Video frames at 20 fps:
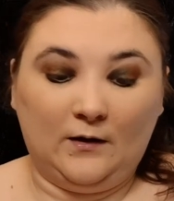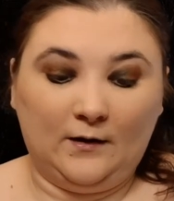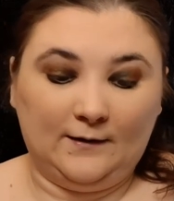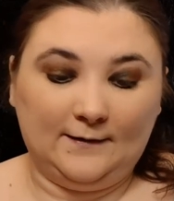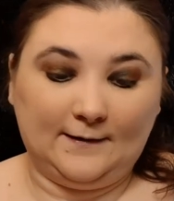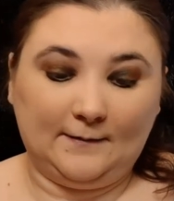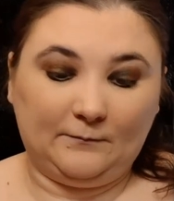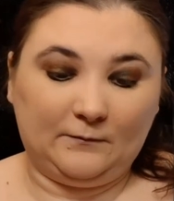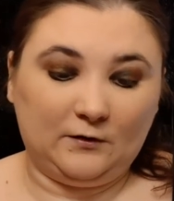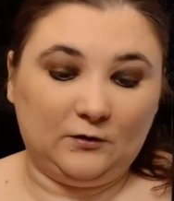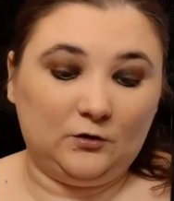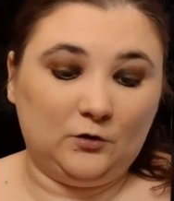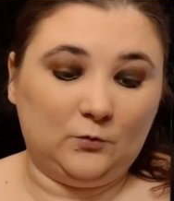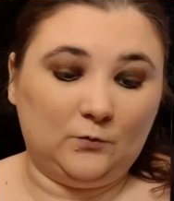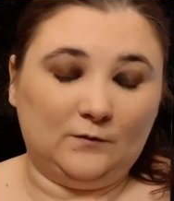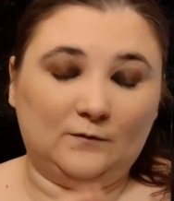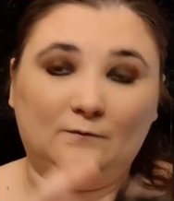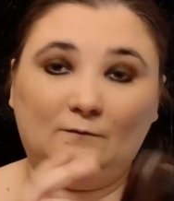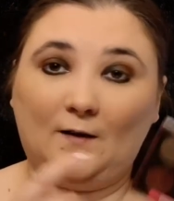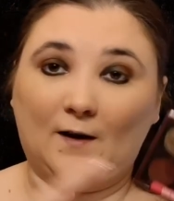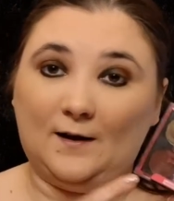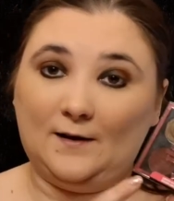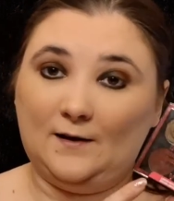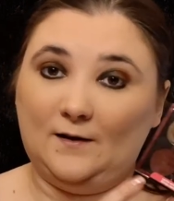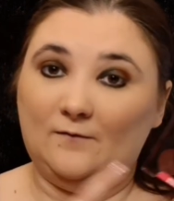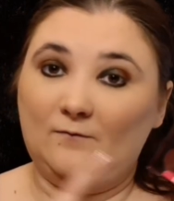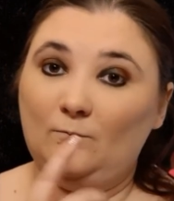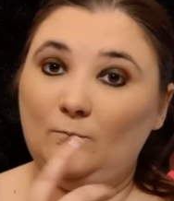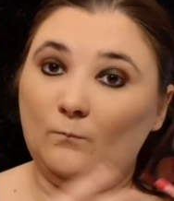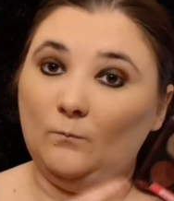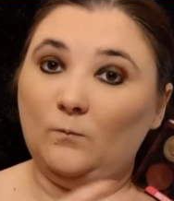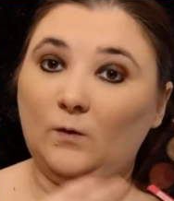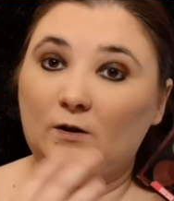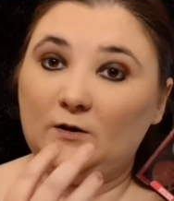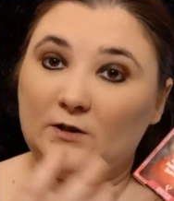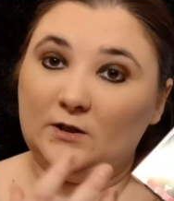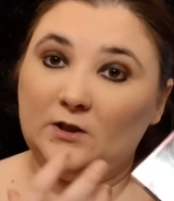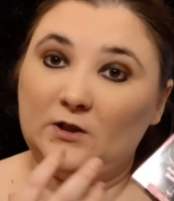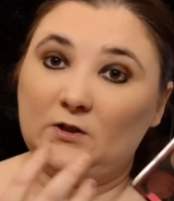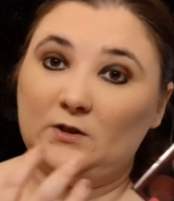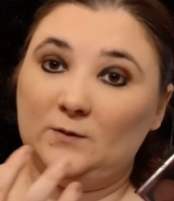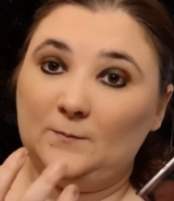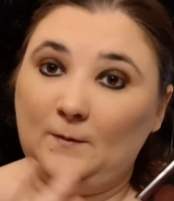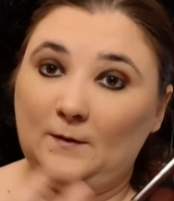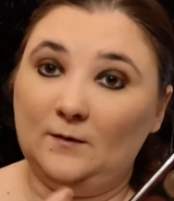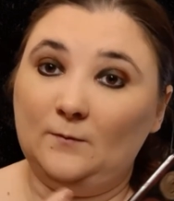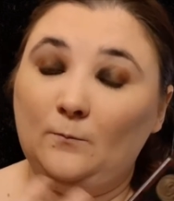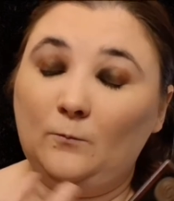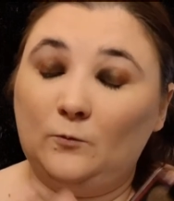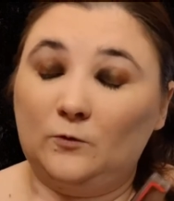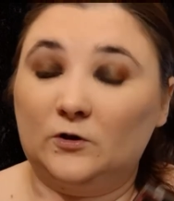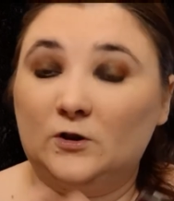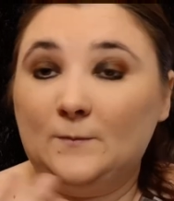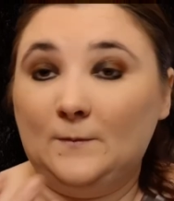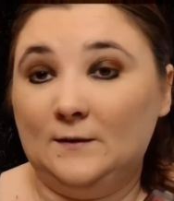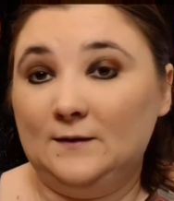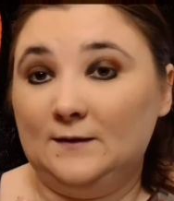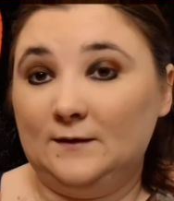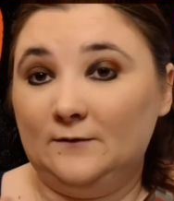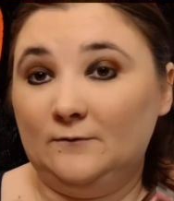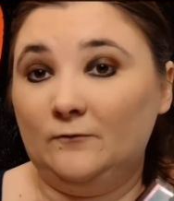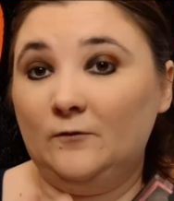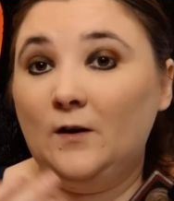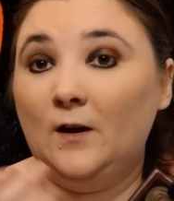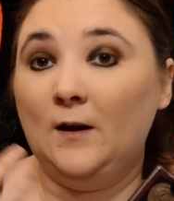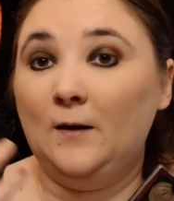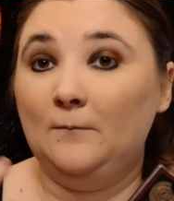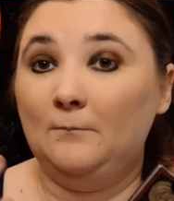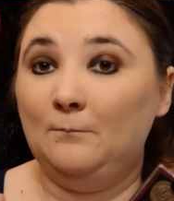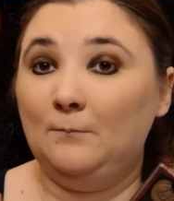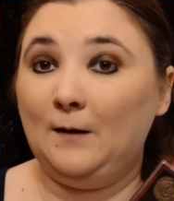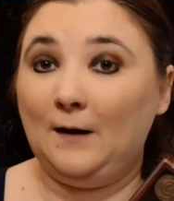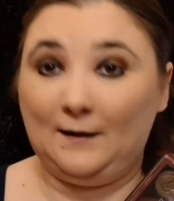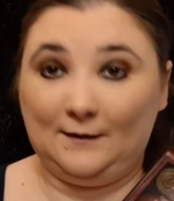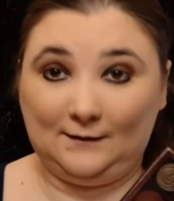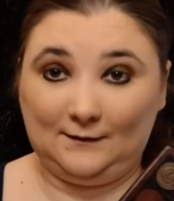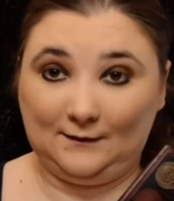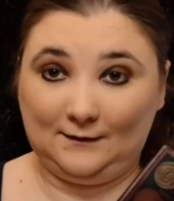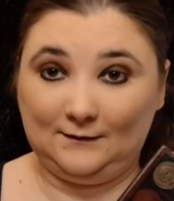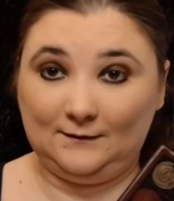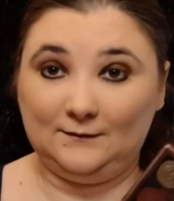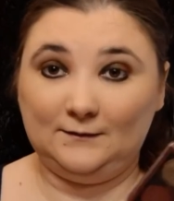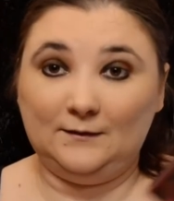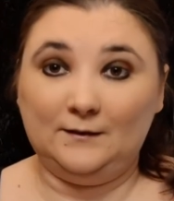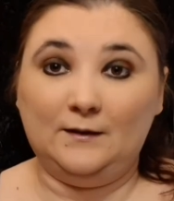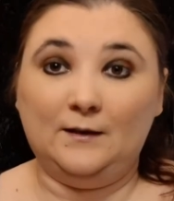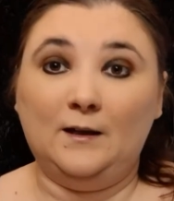something you would find in much more expensive palette,